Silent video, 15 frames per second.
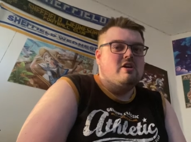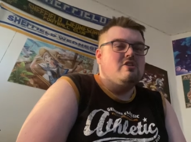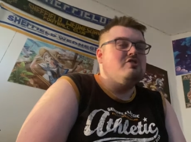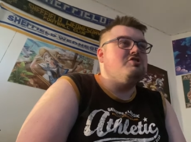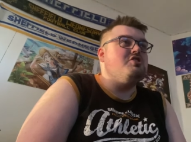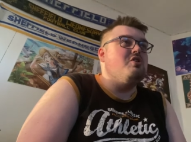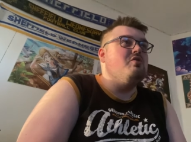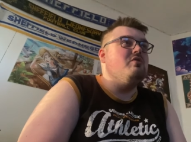
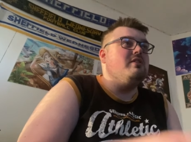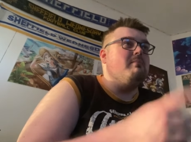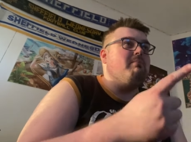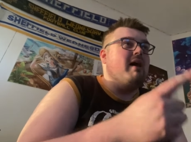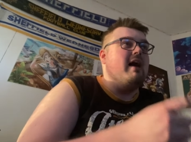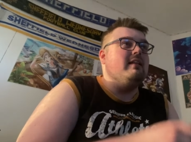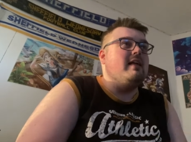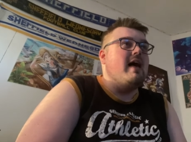to the
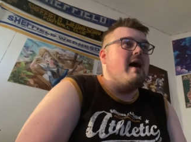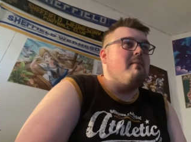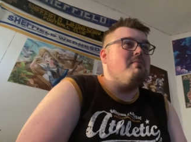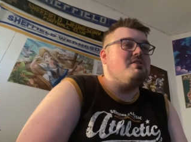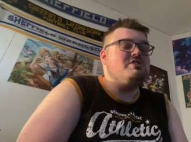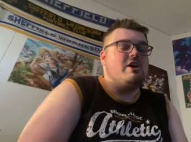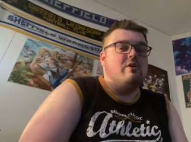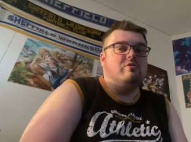pilot
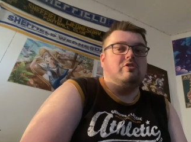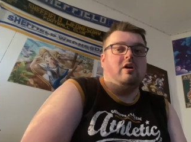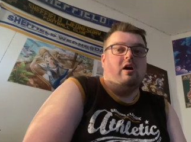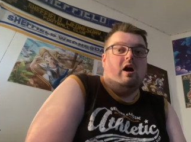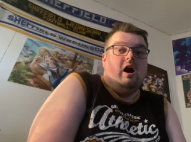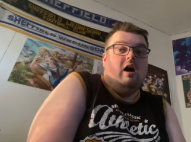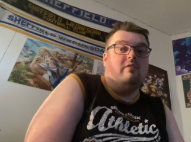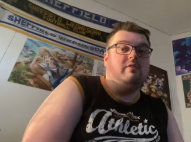episode
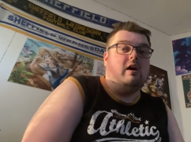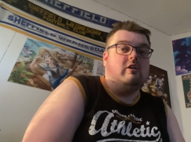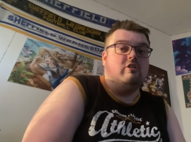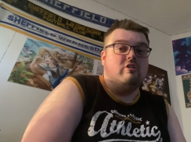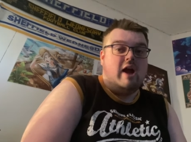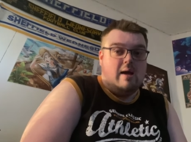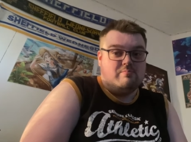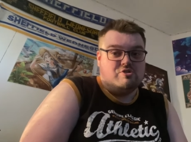of
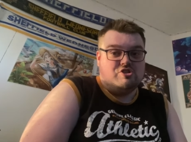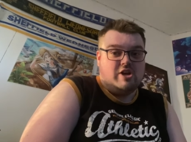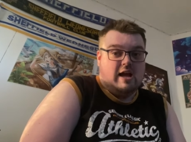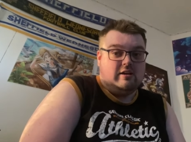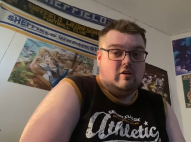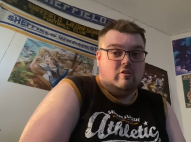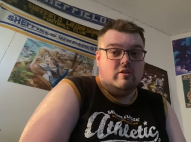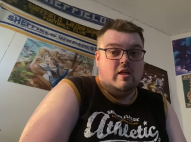
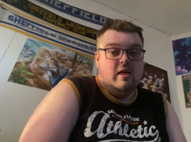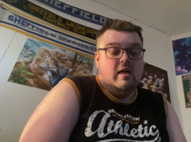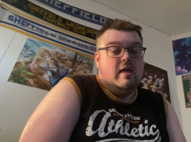Ramshackle,